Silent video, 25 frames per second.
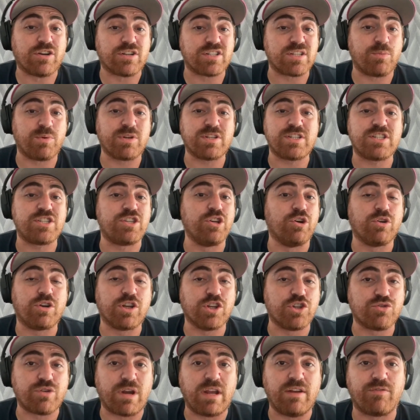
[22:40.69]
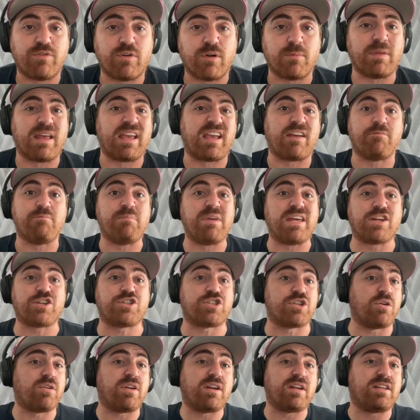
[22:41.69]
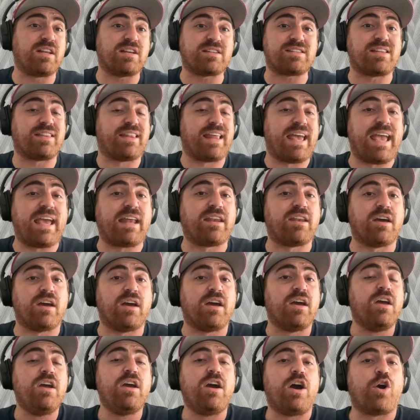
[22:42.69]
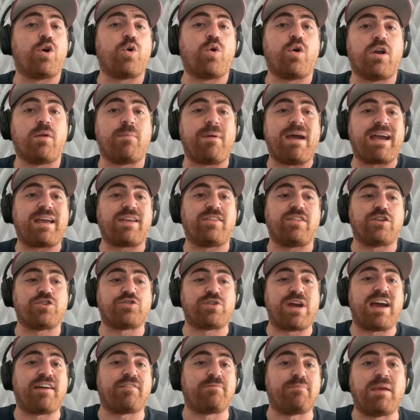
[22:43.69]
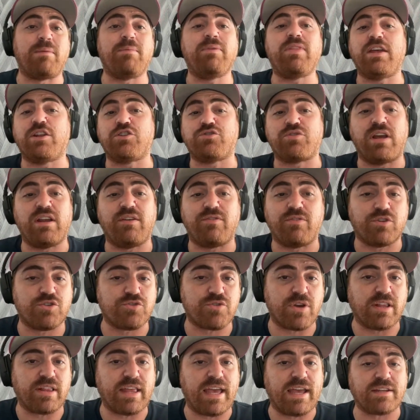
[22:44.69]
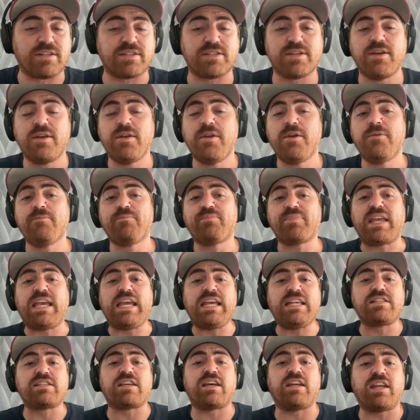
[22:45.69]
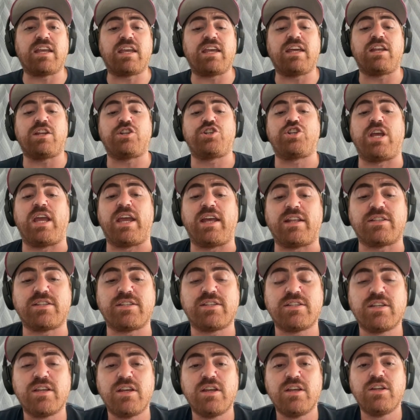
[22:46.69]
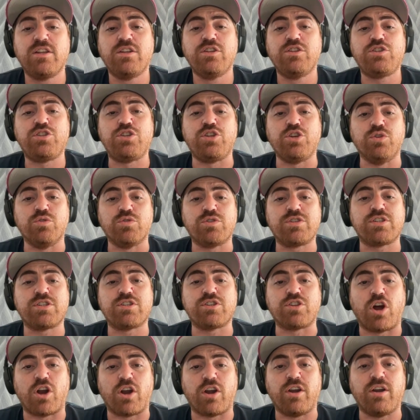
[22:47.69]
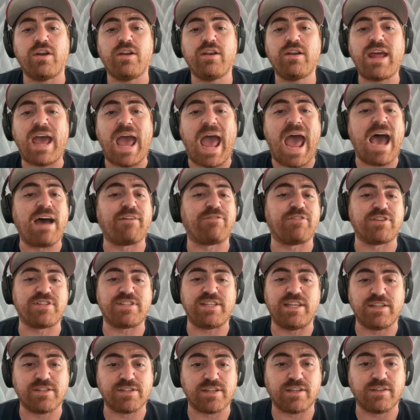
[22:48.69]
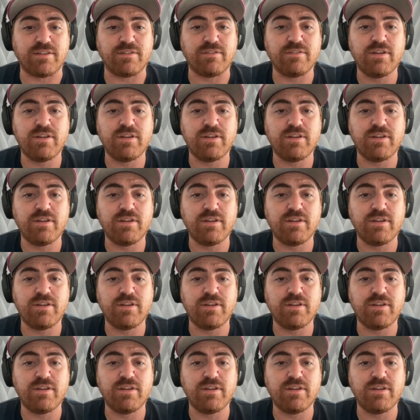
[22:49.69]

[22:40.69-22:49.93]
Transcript: Someone still could trade for him. Like if Minnesota doesn't land a quarterback in the draft, maybe they trade for Trey Lance. He's going to get a chance to start half a season.